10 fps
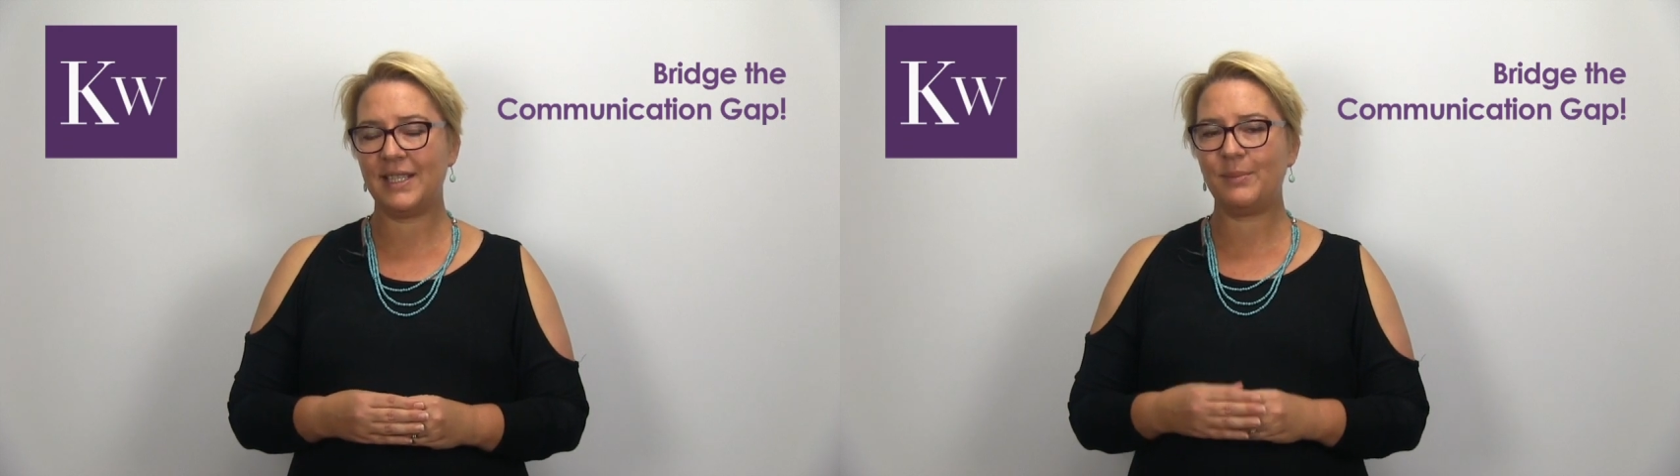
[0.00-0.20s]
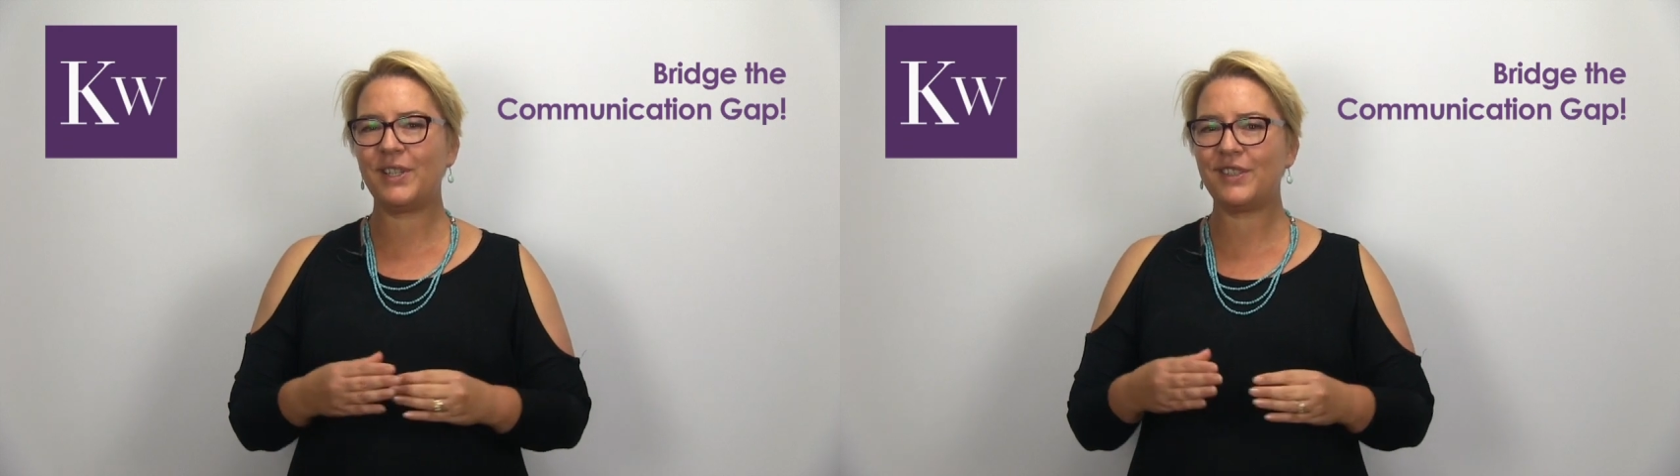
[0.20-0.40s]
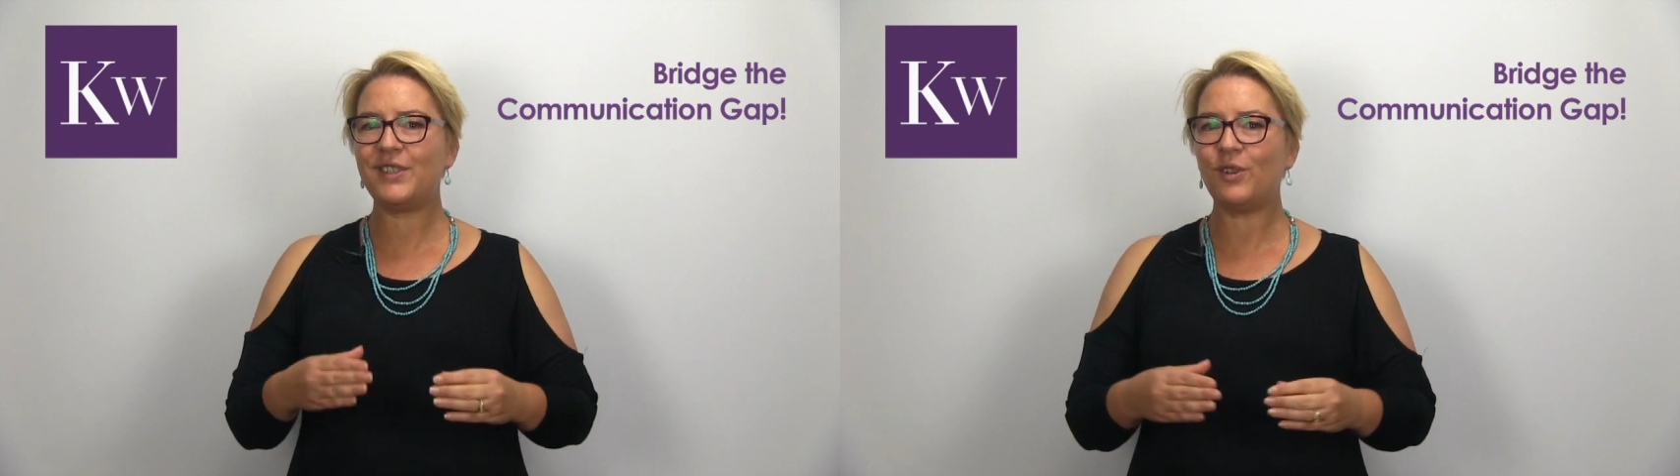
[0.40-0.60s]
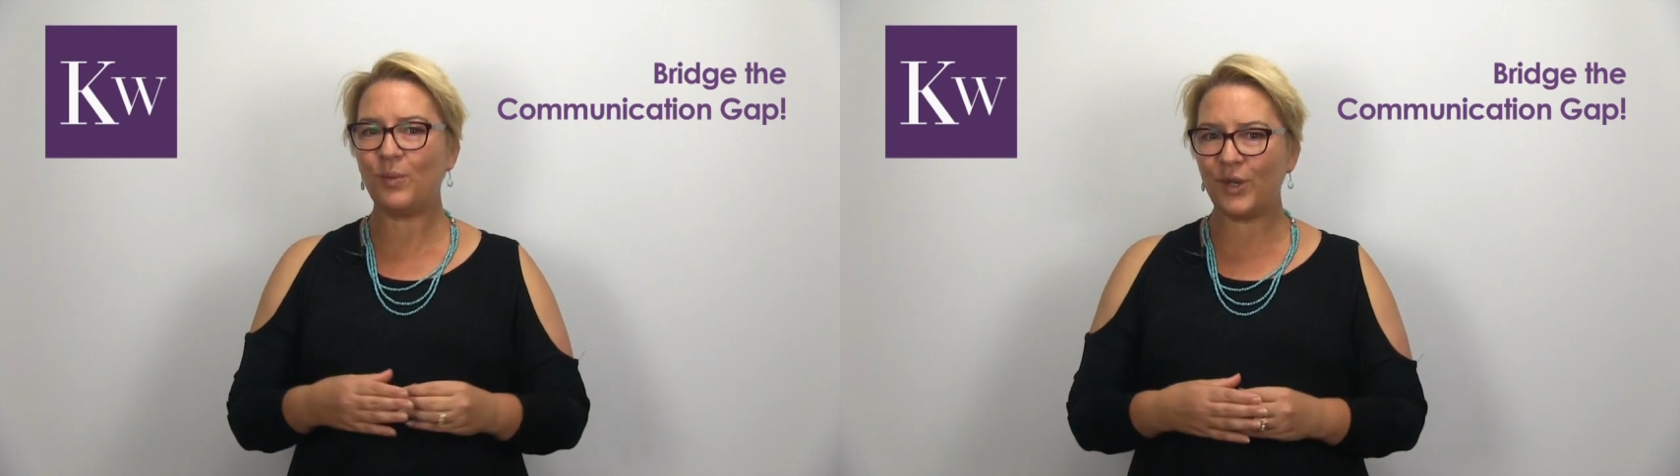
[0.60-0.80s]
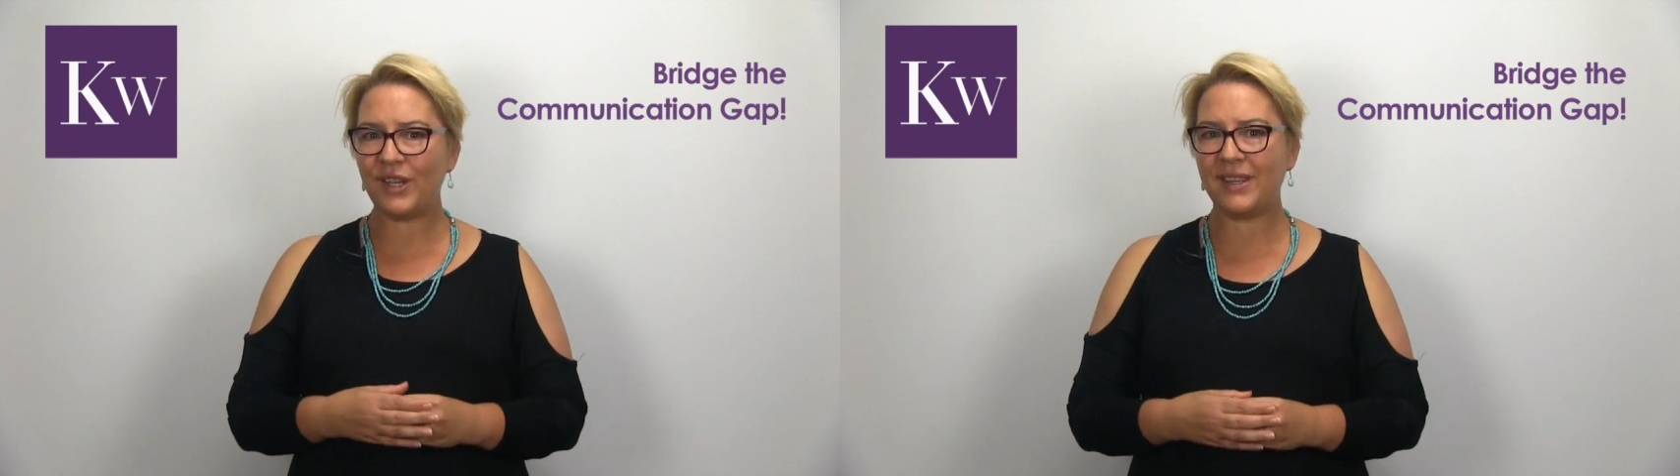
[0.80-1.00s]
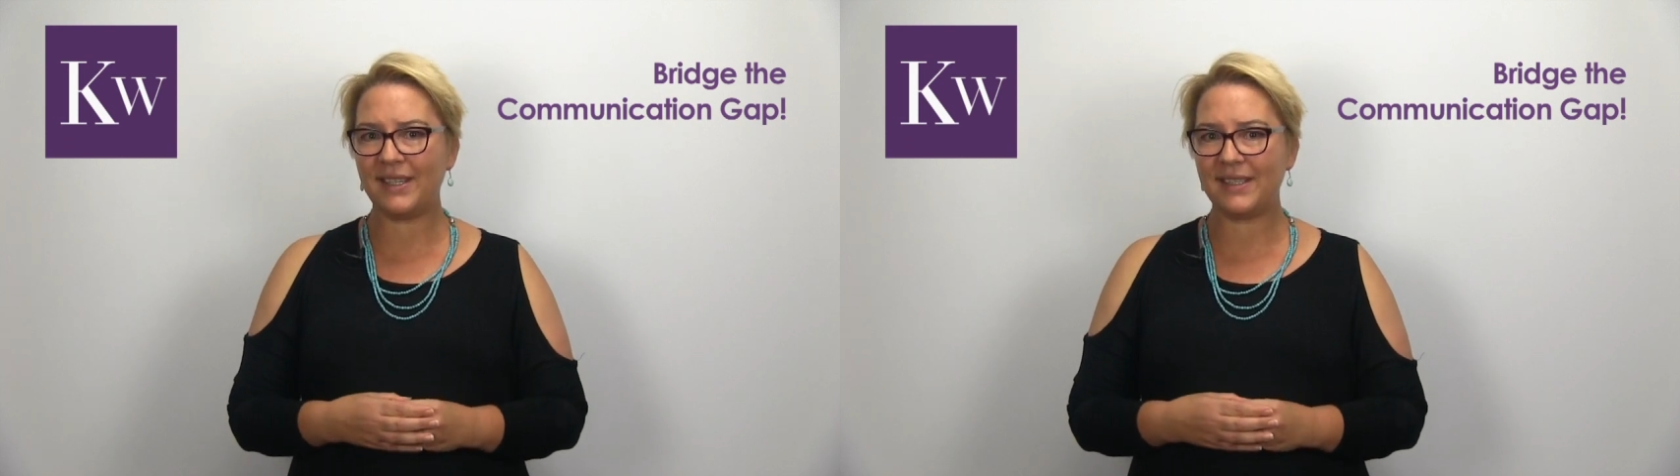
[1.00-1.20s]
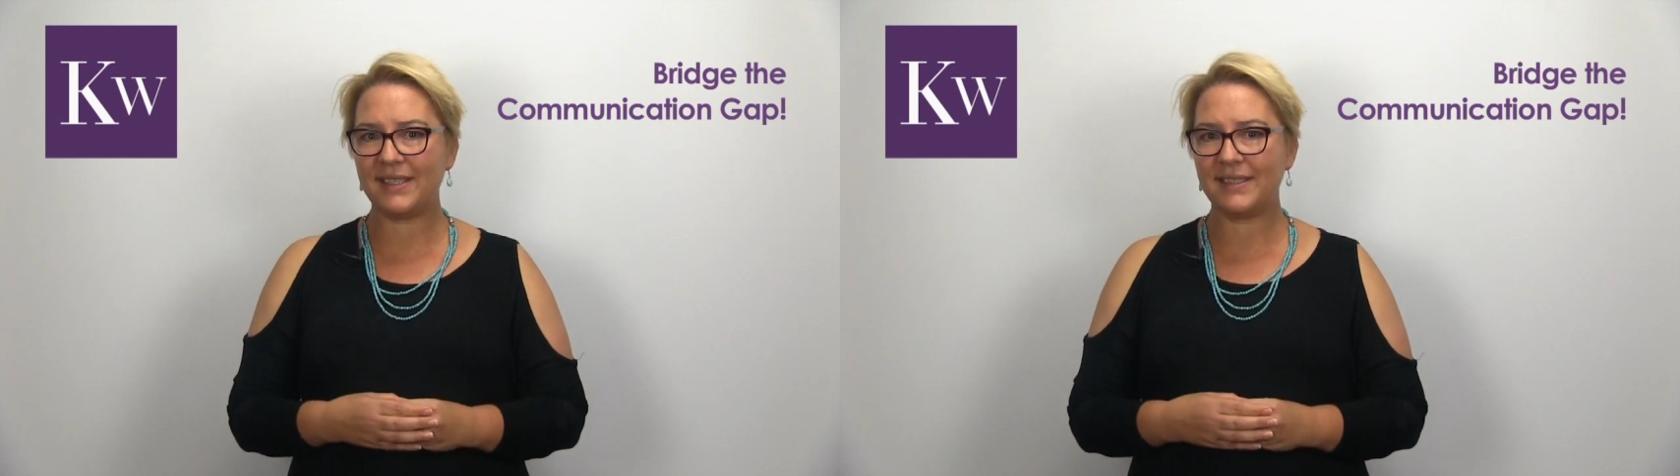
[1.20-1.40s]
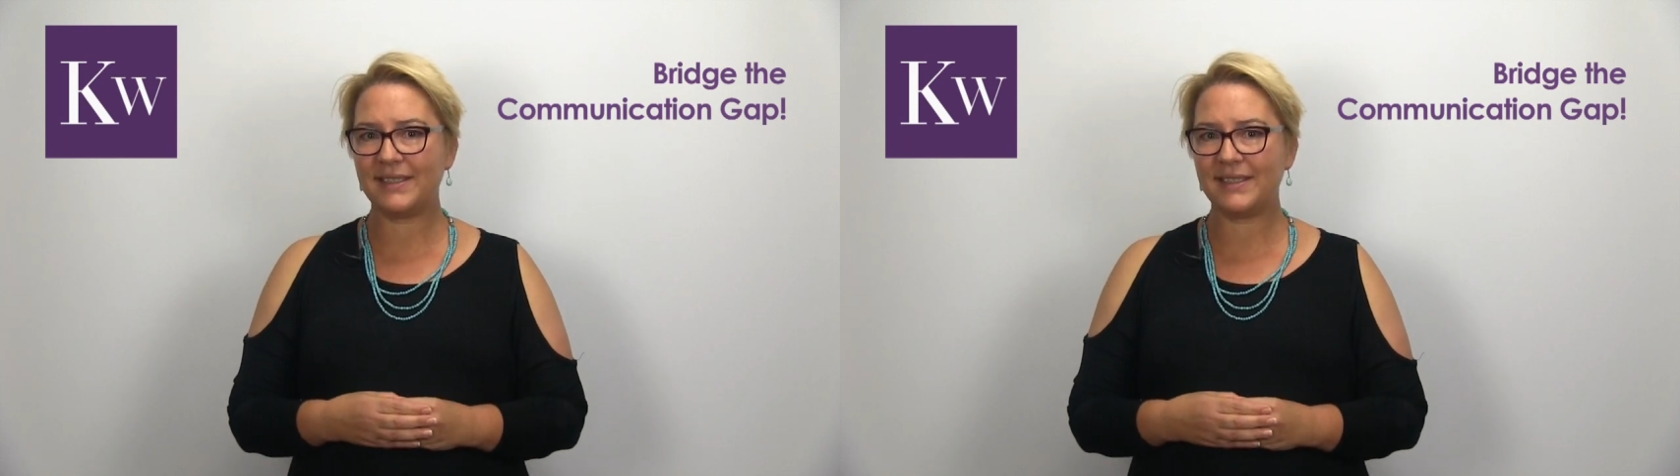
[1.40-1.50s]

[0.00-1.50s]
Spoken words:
because you're worth it.